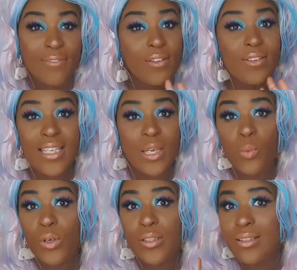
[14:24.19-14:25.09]
If you've
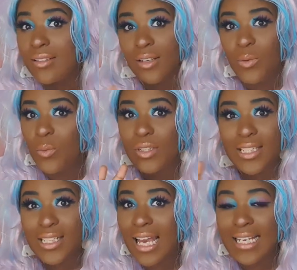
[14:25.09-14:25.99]
seen wood
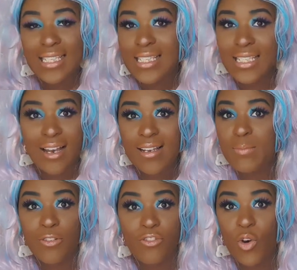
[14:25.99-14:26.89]
slice
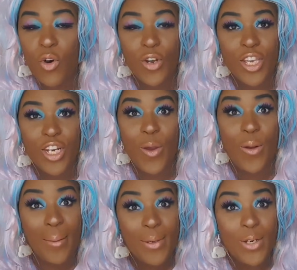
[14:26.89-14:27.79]
designs before, you know,
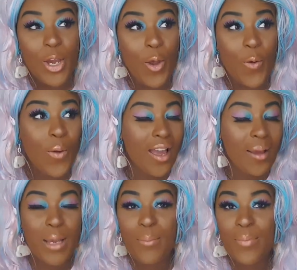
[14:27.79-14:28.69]
let me know.
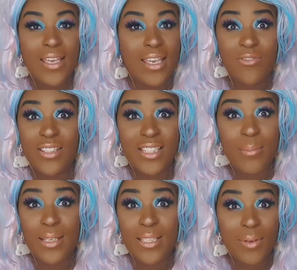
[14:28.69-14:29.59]
Maybe even
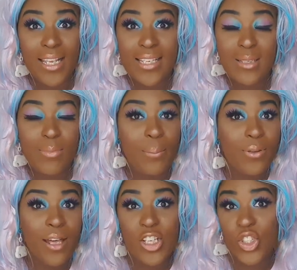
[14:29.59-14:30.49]
send me some links to
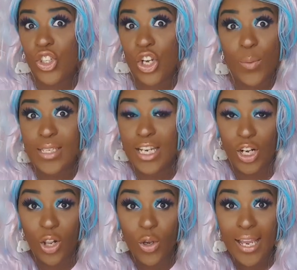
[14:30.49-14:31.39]
people that I should go and take
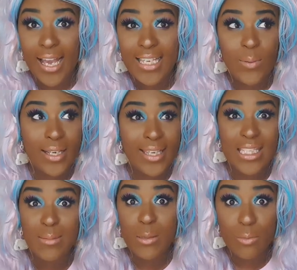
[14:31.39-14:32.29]
a look at so I can
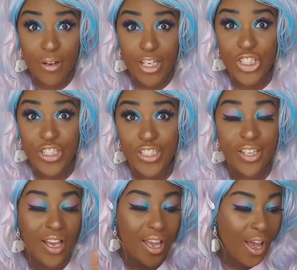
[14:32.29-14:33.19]
get some
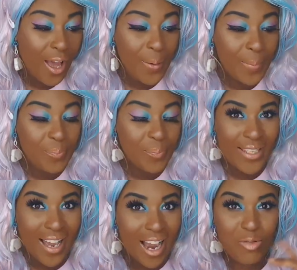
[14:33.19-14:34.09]
inspiration.
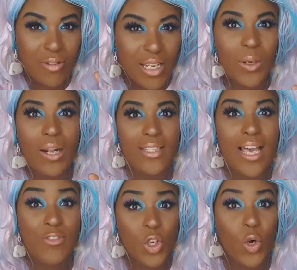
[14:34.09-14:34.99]
But yeah, I really would love to
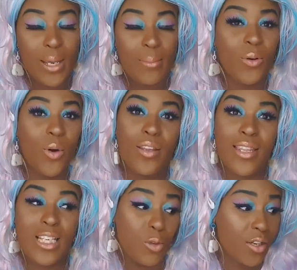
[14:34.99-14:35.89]
have your input on
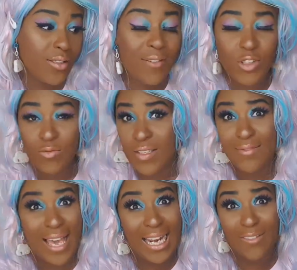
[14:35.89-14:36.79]
this, because I've just
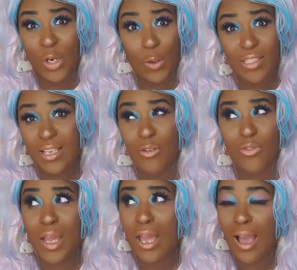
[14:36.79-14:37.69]
received a hell of a lot of
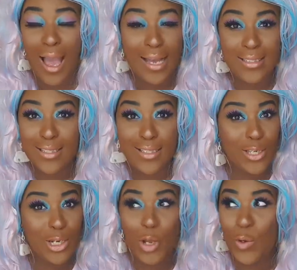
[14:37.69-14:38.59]
stuff, and
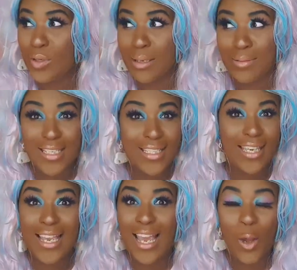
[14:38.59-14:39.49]
you know, sometimes it
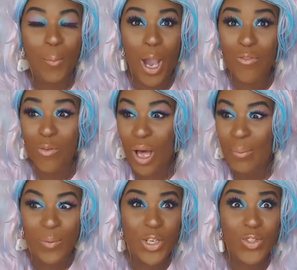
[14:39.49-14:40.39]
can get a little bit
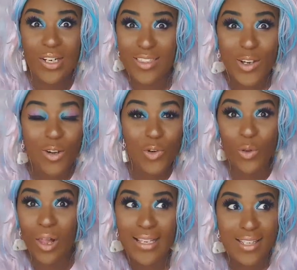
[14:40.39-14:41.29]
overwhelming when you're trying to think of
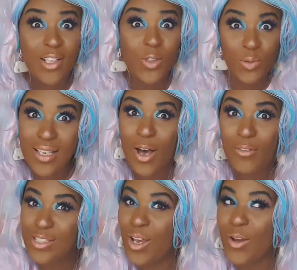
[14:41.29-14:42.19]
all ideas
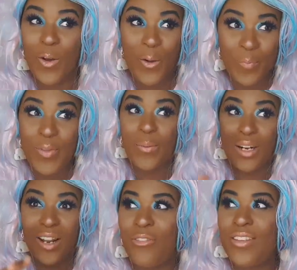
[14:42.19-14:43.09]
yourself. So I
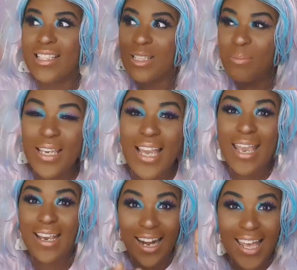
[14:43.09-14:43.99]
would love for this to be
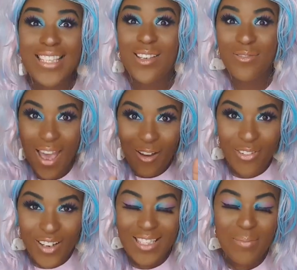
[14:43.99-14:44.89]
a collective
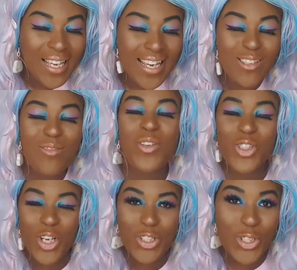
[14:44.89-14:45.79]
effort, please, from the
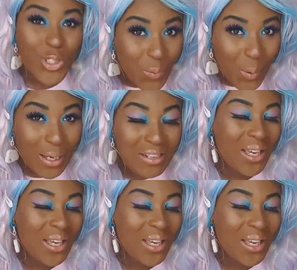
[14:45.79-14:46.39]
Shasha squad.